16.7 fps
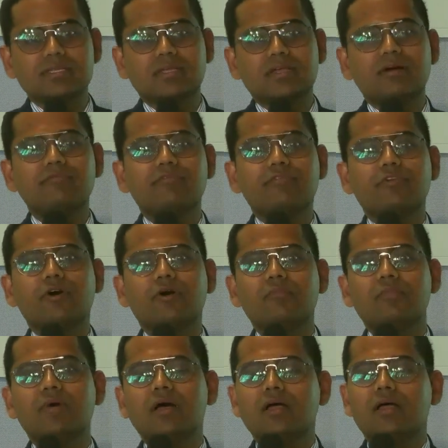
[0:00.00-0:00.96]
come from
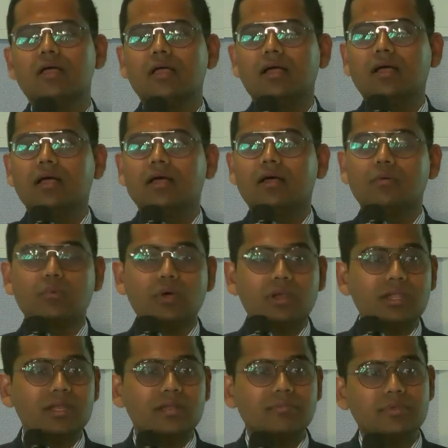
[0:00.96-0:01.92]

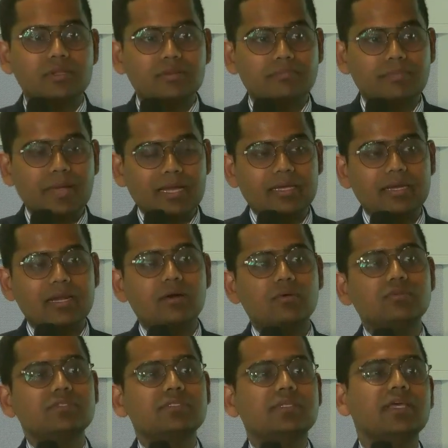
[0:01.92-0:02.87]
vulnerable
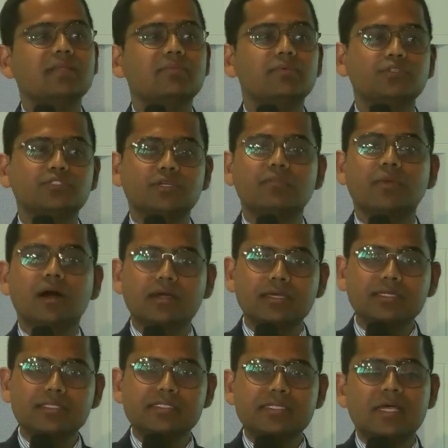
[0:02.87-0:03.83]
backgrounds in emerging
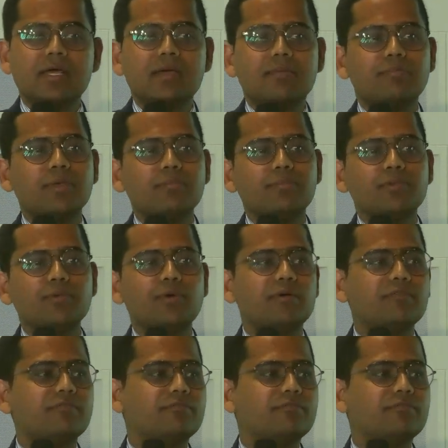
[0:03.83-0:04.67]
markets, people who have